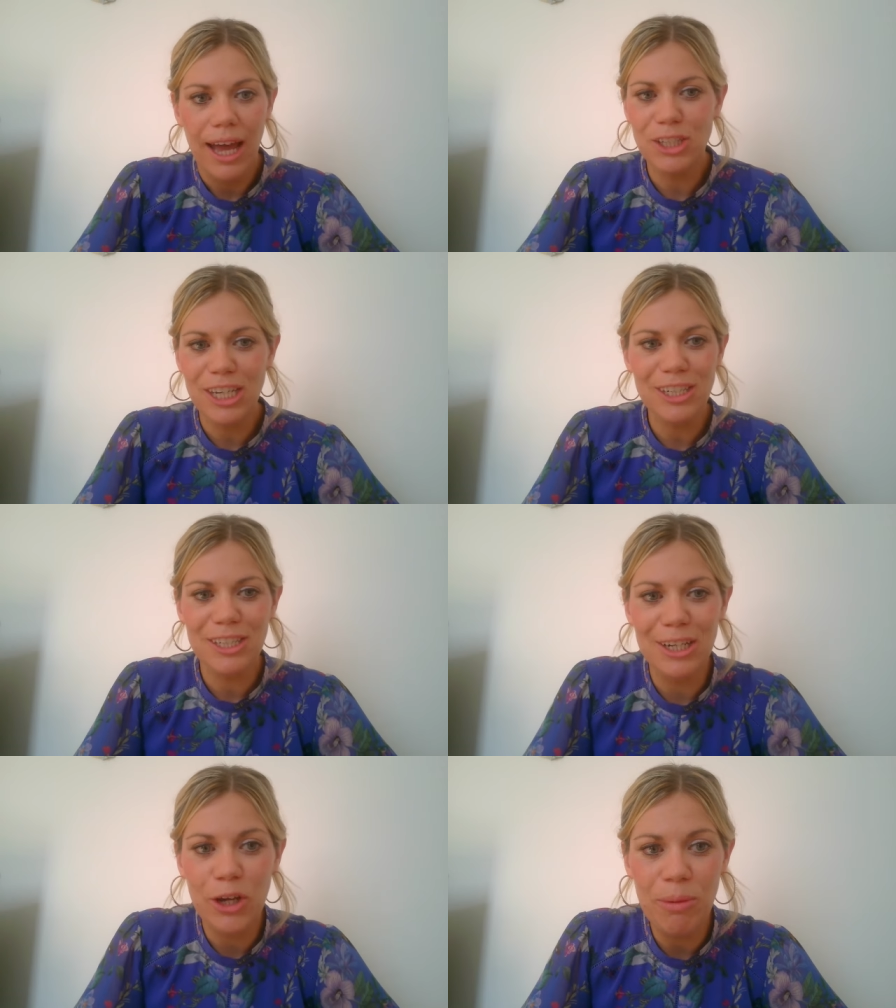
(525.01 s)
And
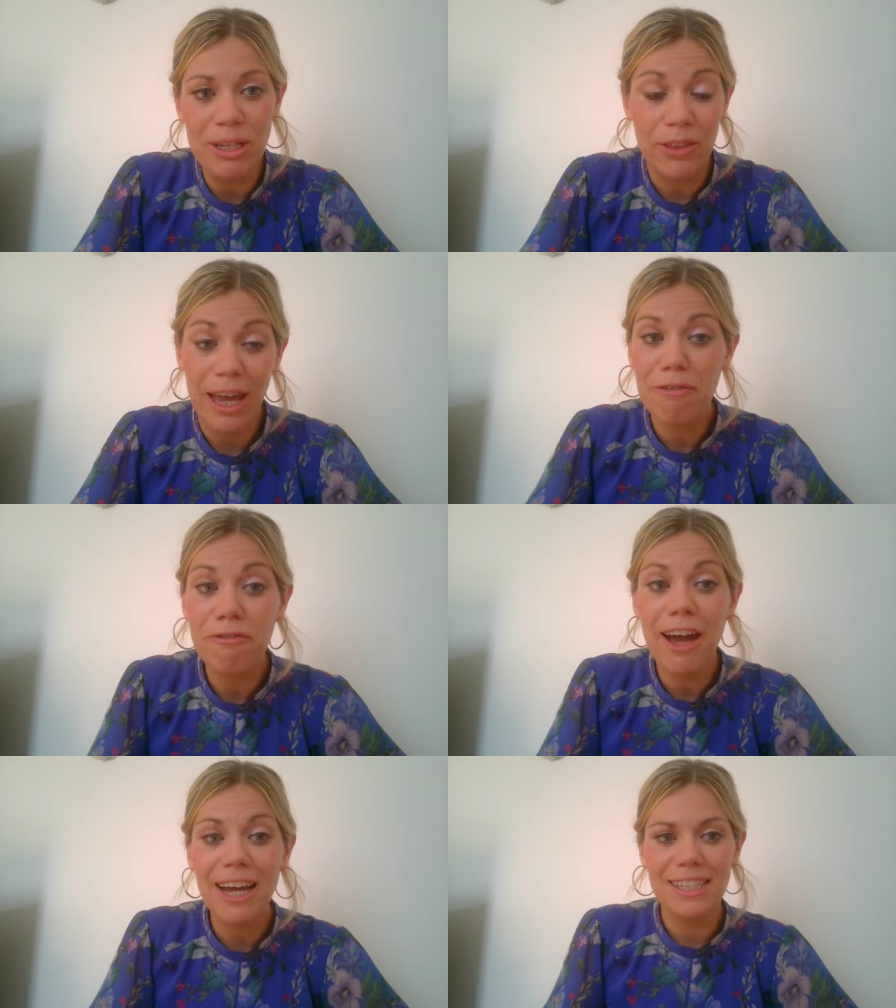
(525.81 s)
Jesus didn't comment on that. In
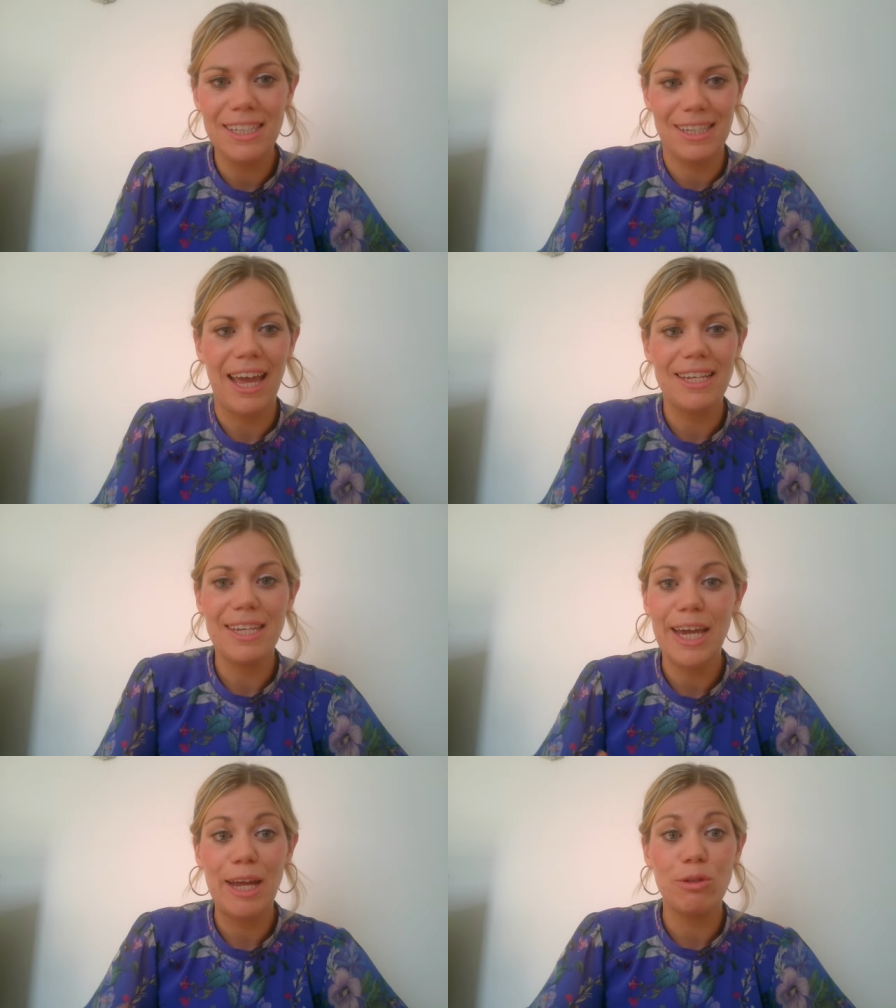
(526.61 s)
fact, he He
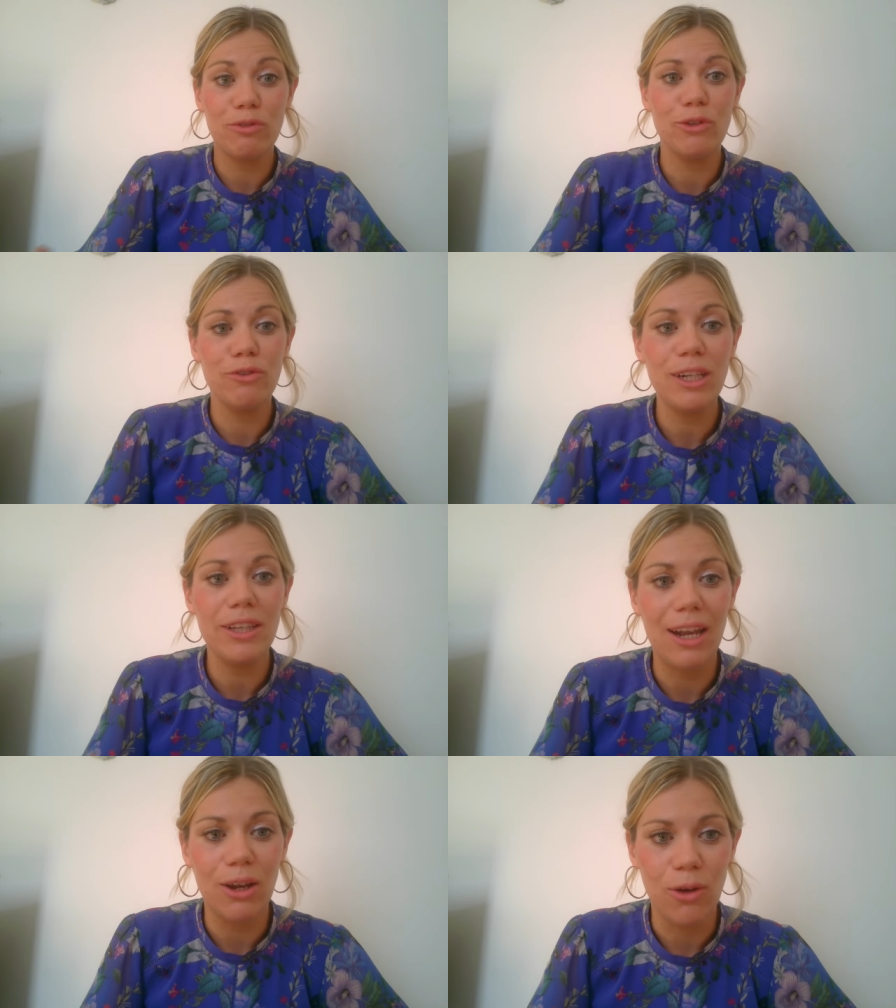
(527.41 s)
said he came to
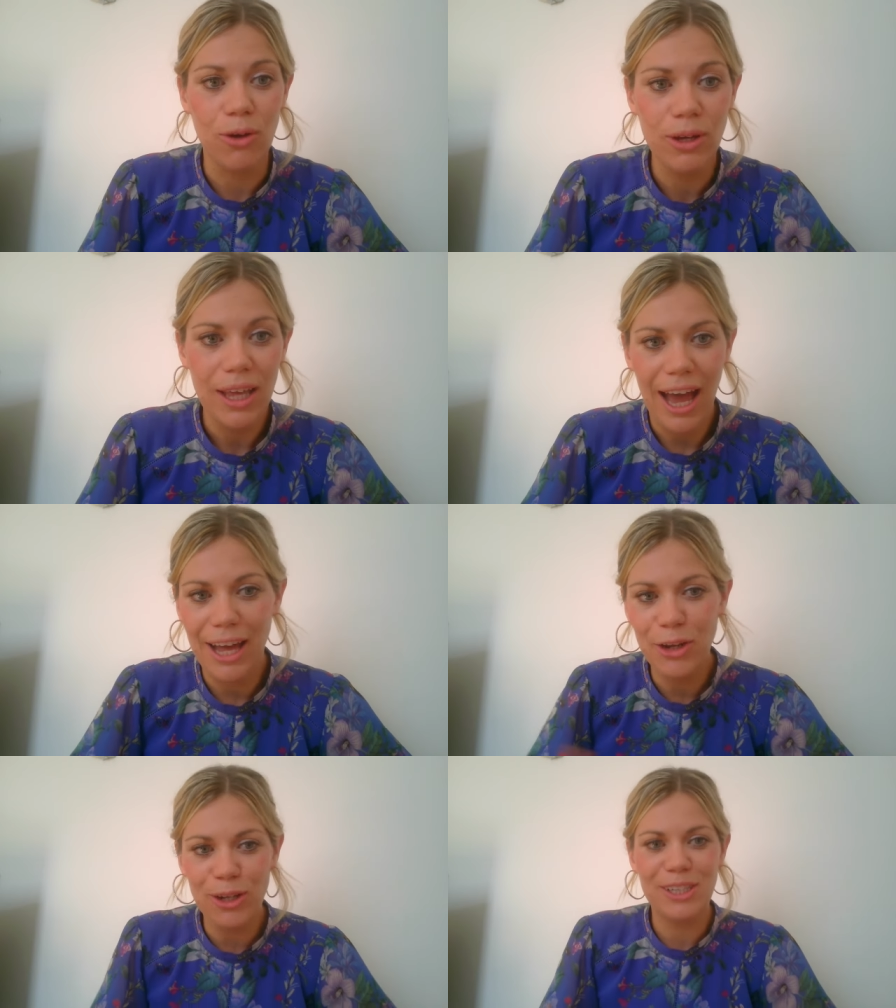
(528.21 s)
fulfill that law,
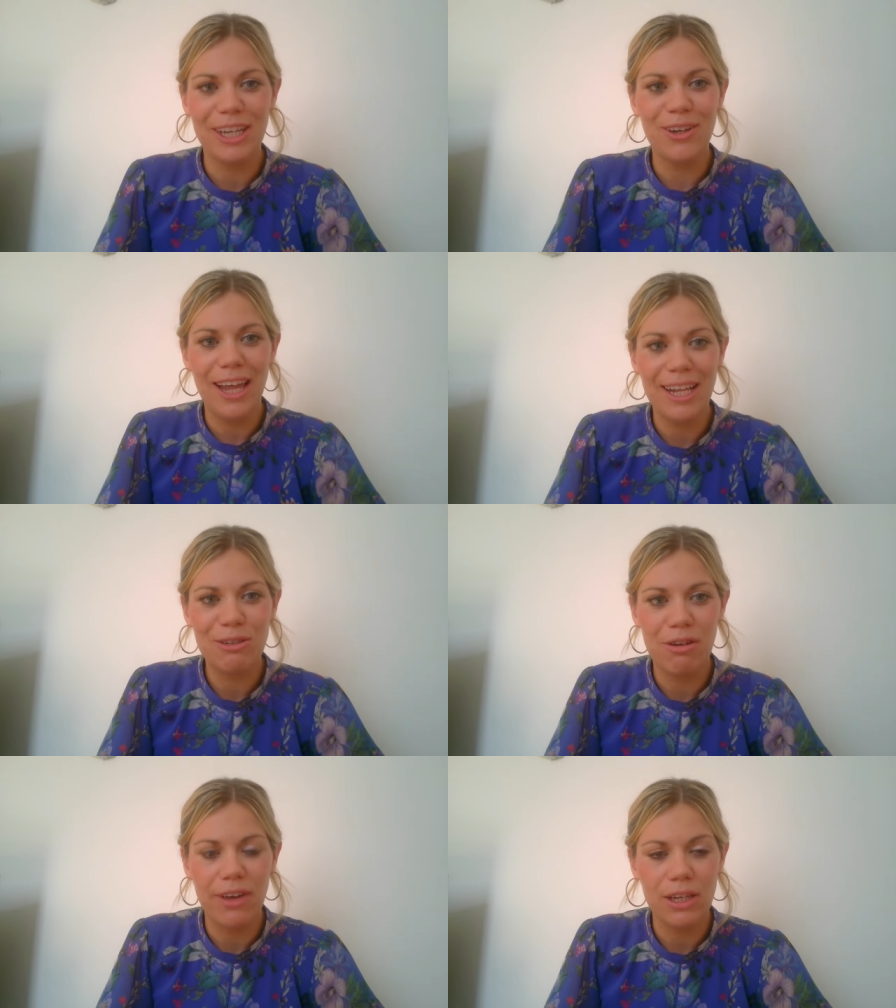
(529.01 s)
and not a single
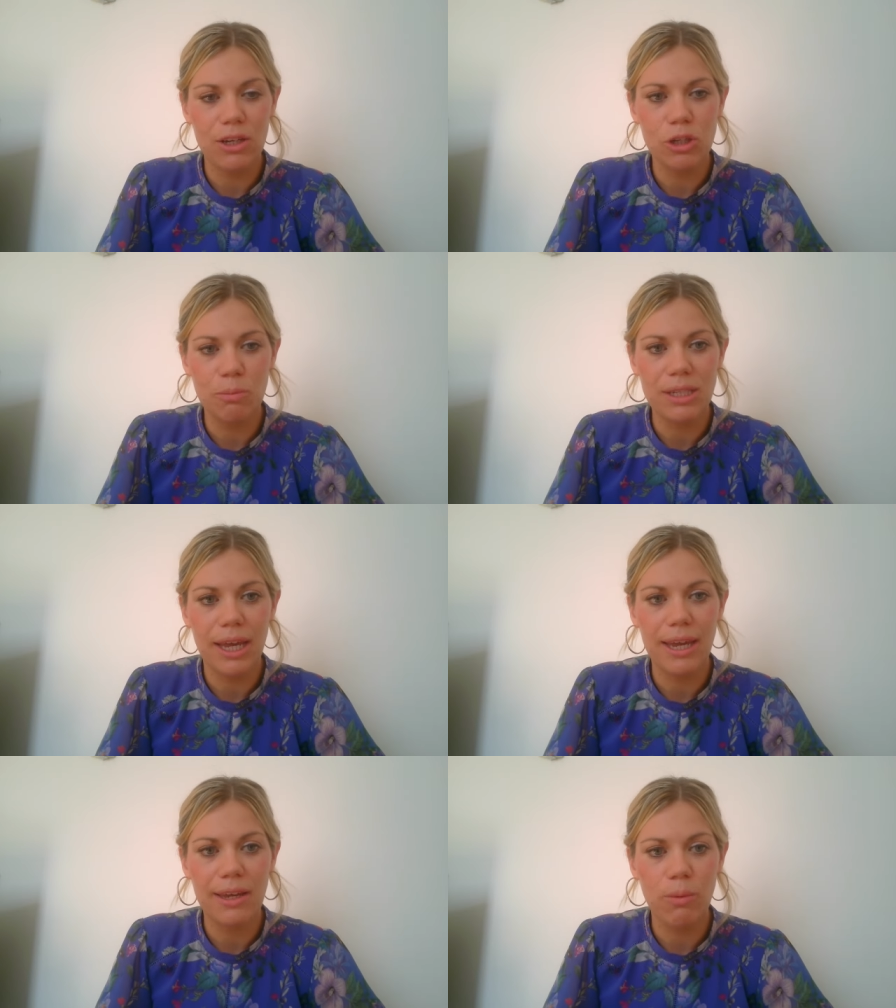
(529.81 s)
letter of it should be
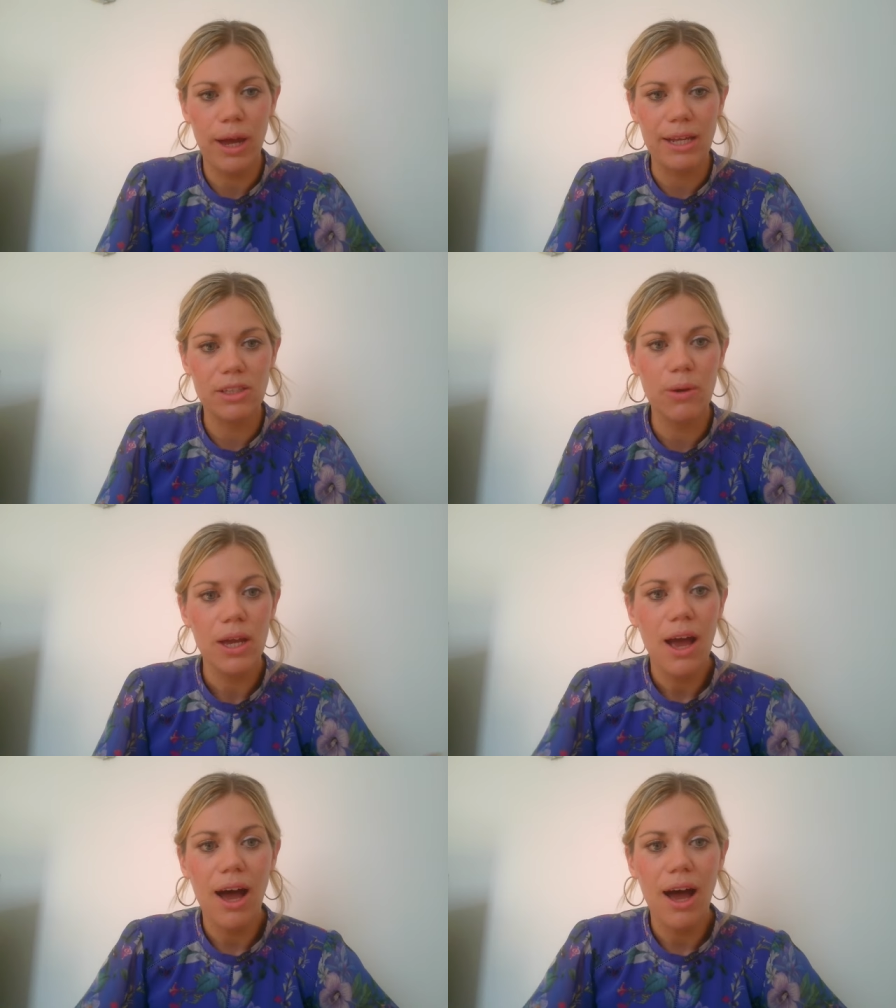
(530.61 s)
taken away. So